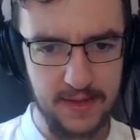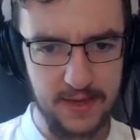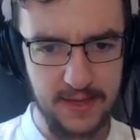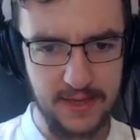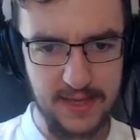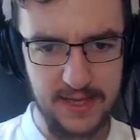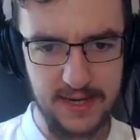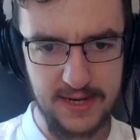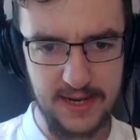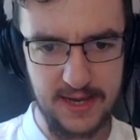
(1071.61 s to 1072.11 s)

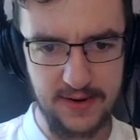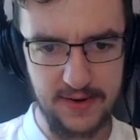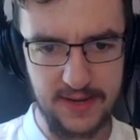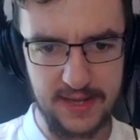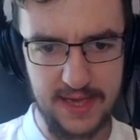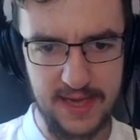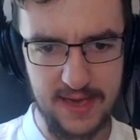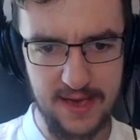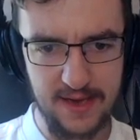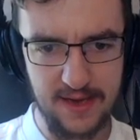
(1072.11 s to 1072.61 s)
And then down
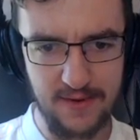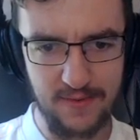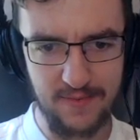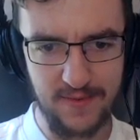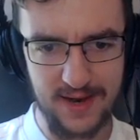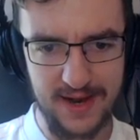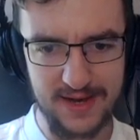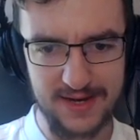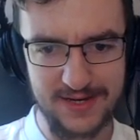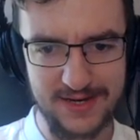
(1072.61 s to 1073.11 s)
here,
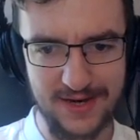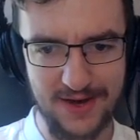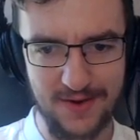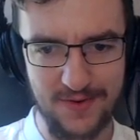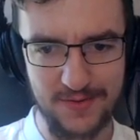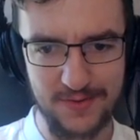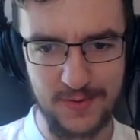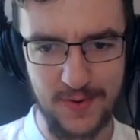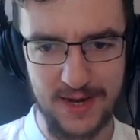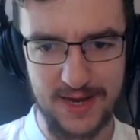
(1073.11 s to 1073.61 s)
we'll actually go
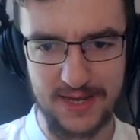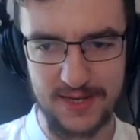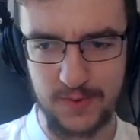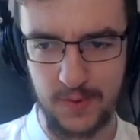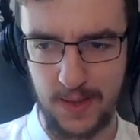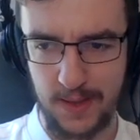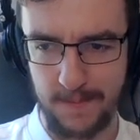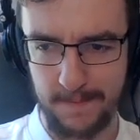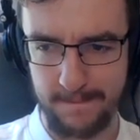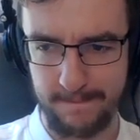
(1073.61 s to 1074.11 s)
with 20 as
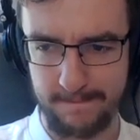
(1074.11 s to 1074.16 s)
well.